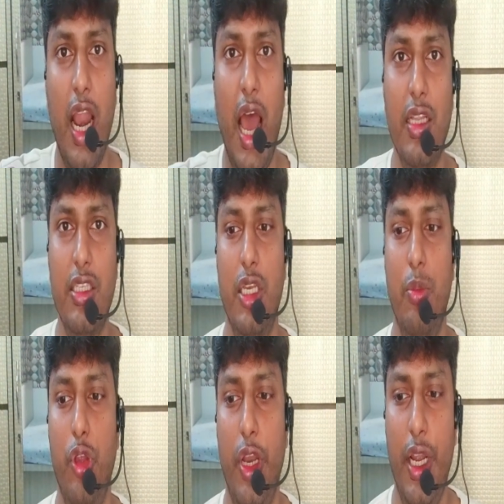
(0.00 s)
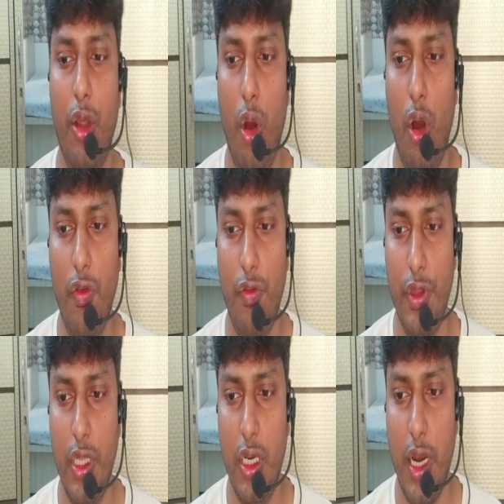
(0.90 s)
large subunit
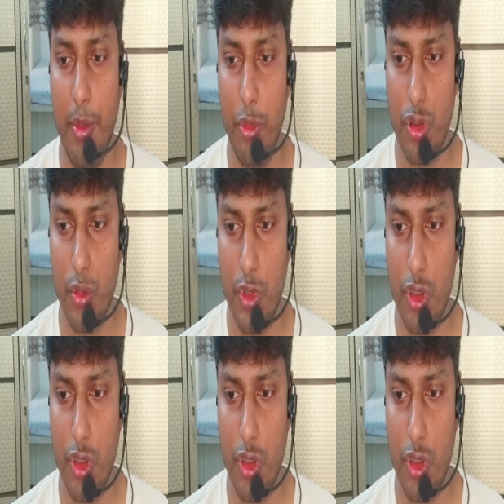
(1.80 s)
of the ribosome.